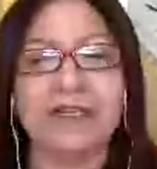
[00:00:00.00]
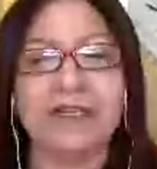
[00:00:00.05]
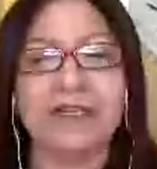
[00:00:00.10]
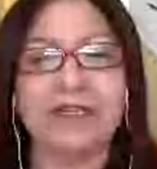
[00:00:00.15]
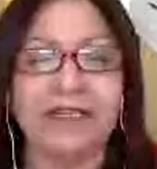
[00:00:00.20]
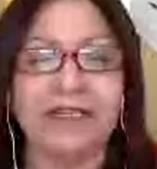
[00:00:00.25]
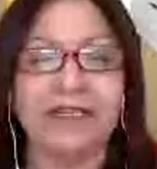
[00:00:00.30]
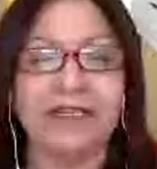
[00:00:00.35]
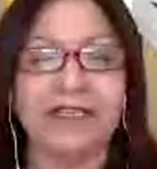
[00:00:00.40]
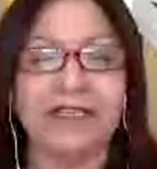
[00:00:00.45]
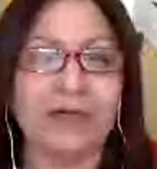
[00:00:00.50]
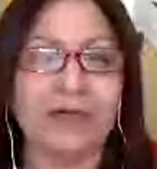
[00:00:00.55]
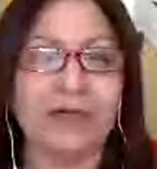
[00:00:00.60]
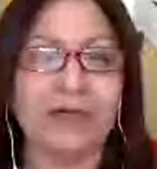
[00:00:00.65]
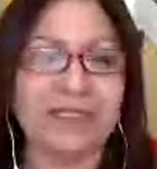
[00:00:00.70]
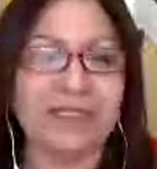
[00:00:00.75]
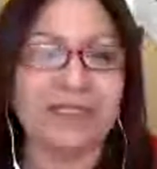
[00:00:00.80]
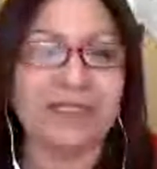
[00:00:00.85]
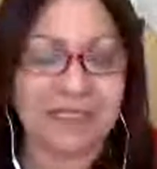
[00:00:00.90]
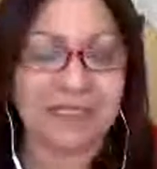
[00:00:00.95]
giving you
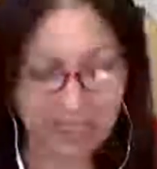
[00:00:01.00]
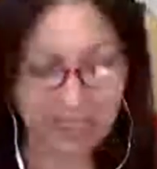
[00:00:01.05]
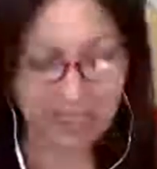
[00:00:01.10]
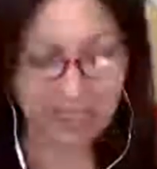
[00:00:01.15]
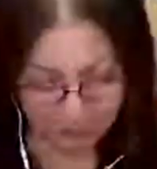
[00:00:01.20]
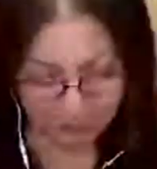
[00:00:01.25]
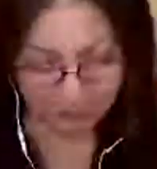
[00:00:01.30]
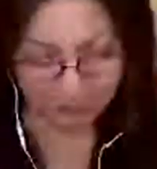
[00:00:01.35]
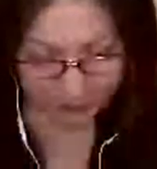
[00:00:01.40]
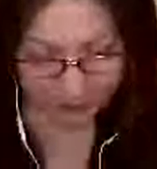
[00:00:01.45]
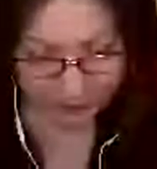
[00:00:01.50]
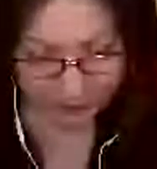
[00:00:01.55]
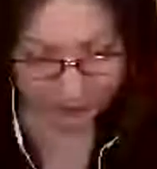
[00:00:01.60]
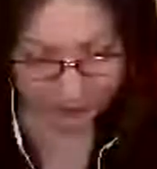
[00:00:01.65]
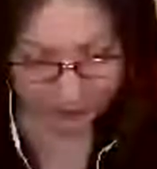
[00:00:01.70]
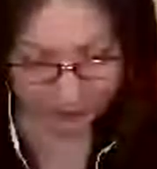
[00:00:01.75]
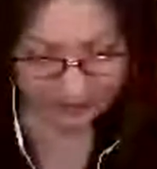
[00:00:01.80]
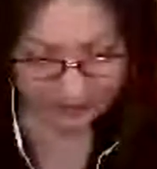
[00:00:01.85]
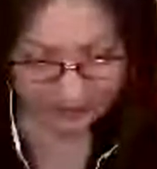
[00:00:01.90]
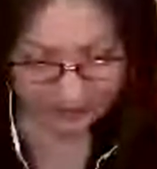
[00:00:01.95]
this class, I'm going to
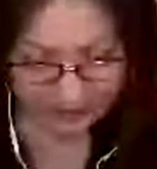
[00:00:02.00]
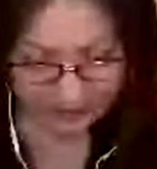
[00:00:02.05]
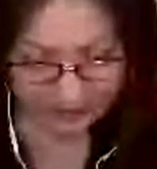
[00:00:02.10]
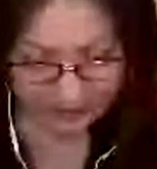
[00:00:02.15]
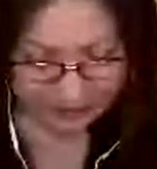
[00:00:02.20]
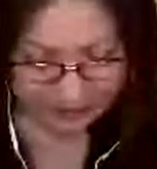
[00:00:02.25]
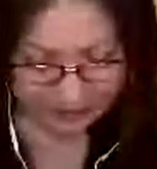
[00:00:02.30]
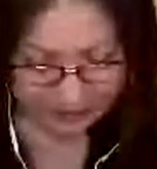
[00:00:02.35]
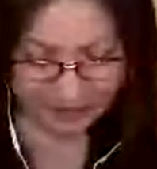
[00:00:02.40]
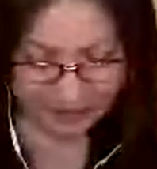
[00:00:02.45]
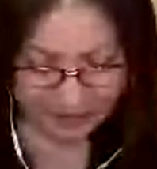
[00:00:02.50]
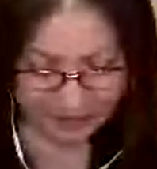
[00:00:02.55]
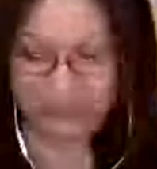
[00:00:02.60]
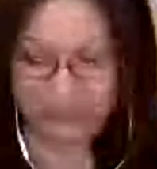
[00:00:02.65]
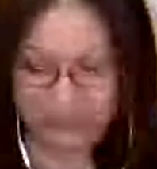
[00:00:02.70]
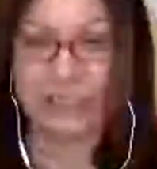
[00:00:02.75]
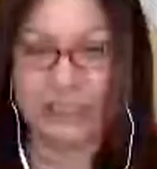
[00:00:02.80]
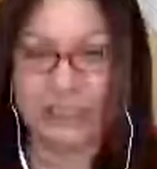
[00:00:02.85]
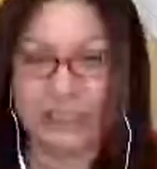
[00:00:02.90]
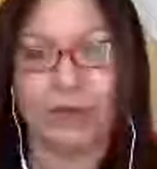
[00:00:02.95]
be making
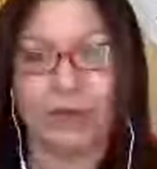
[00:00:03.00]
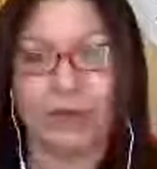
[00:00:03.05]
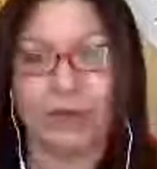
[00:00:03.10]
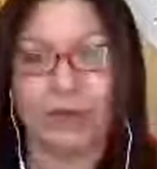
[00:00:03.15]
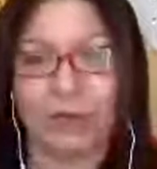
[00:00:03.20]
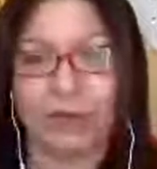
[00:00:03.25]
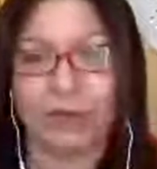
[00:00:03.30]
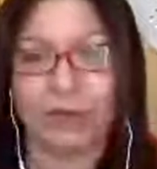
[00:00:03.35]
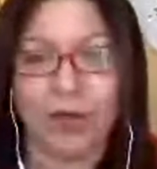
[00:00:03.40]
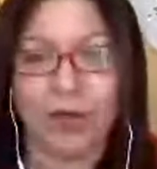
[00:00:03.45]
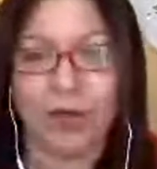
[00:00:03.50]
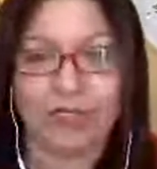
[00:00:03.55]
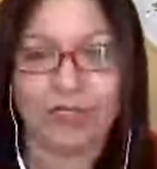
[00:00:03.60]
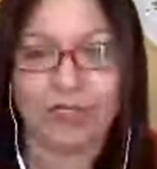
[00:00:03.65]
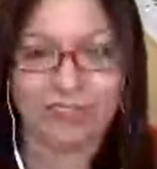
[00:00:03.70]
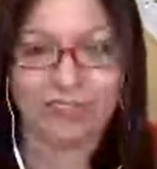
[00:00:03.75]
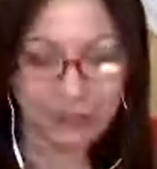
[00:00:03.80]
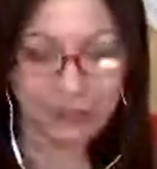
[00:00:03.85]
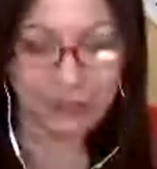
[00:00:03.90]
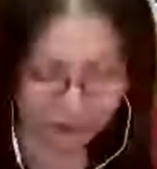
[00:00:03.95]
small
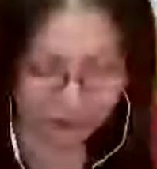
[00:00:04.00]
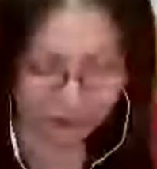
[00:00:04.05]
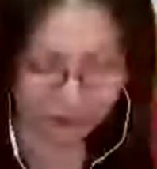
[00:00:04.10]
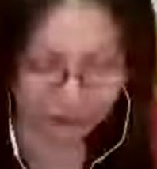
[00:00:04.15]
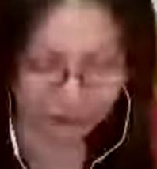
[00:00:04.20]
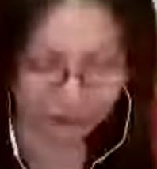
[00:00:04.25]
pauses to just look